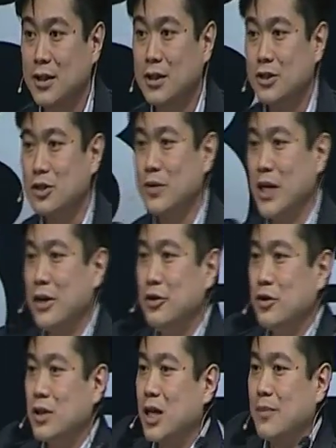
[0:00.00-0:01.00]
So now you
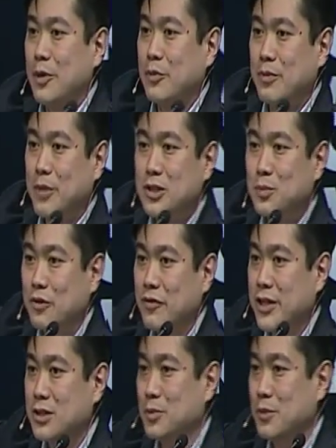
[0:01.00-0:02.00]
can come up with much more
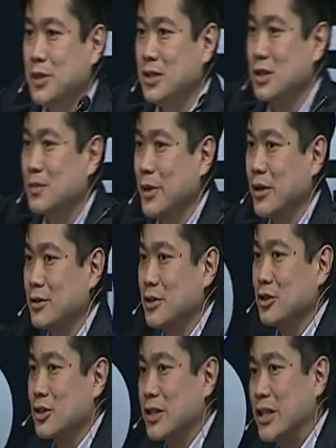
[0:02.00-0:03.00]
flexible business models,
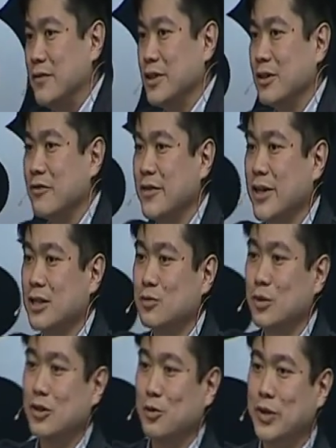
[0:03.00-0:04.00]
giving the fans
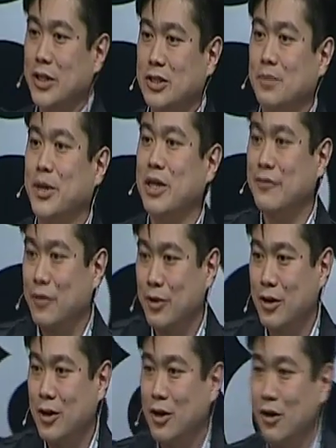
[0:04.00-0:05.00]
what they're willing to pay for,
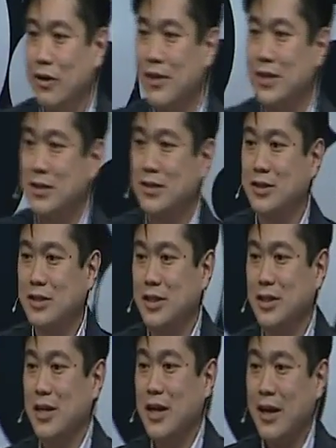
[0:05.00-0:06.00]

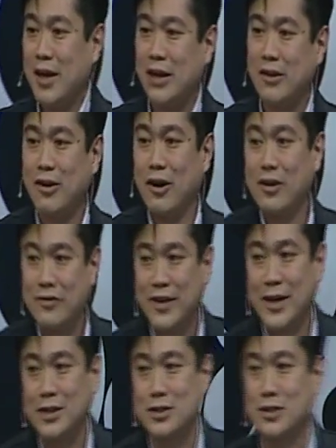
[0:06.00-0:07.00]
authenticity and
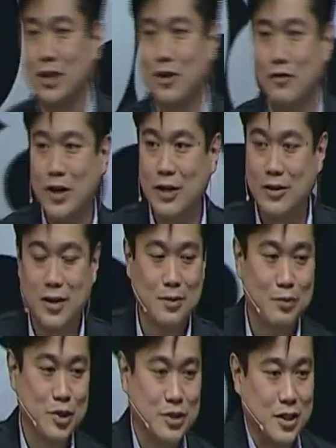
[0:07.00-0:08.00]
artifacts, rather than
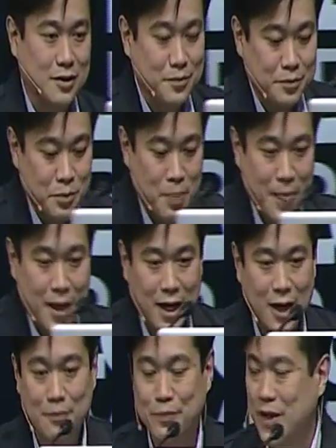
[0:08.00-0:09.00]
music.
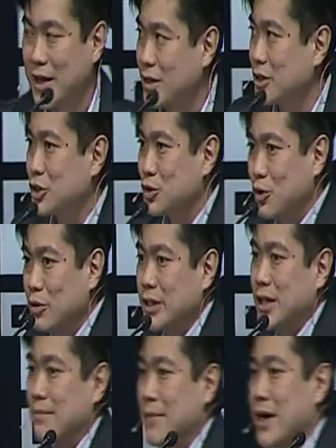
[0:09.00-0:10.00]
And
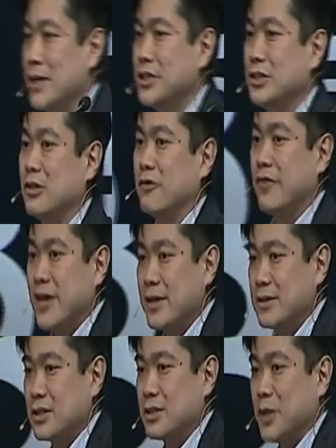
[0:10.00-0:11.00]
controlling and managing your
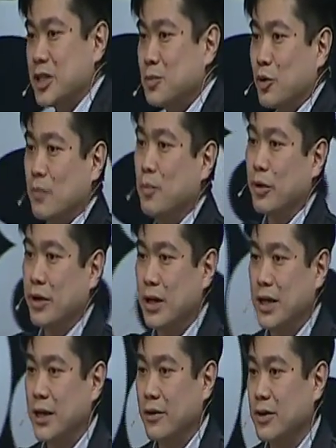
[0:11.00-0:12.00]
fans is much more important
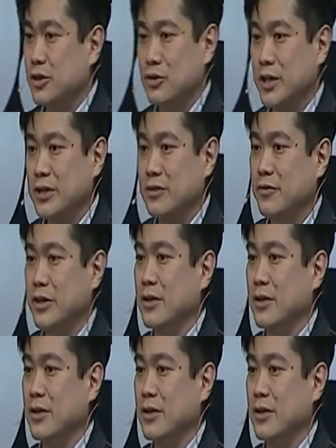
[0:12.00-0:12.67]
now than trying to figure